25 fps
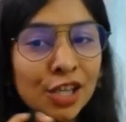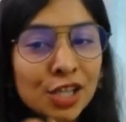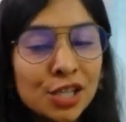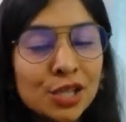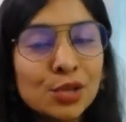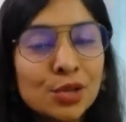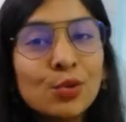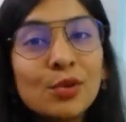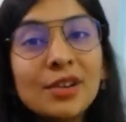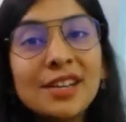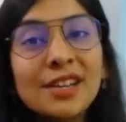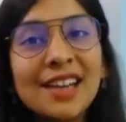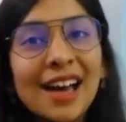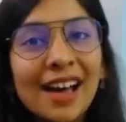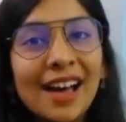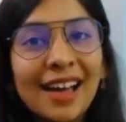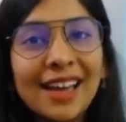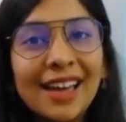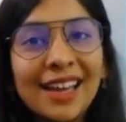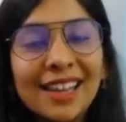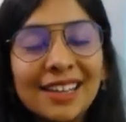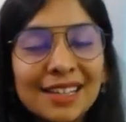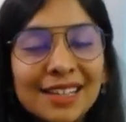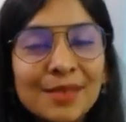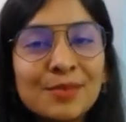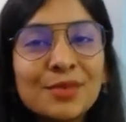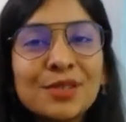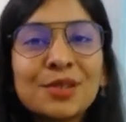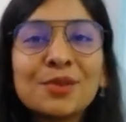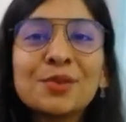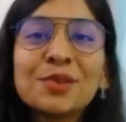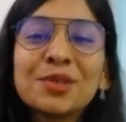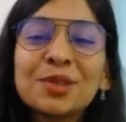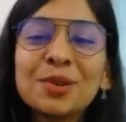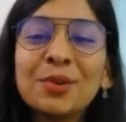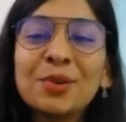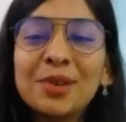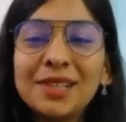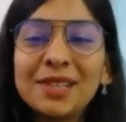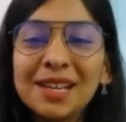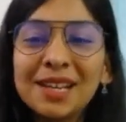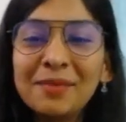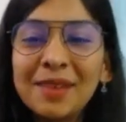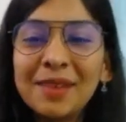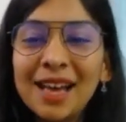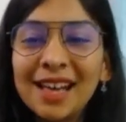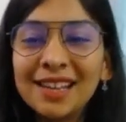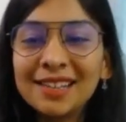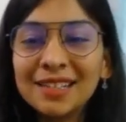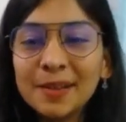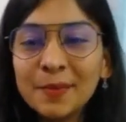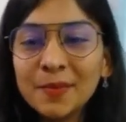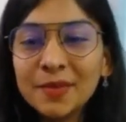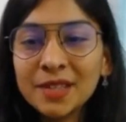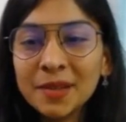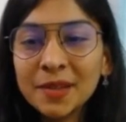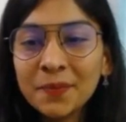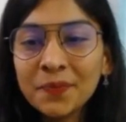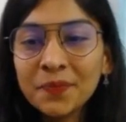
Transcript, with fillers: two Na atoms, two sodium atoms,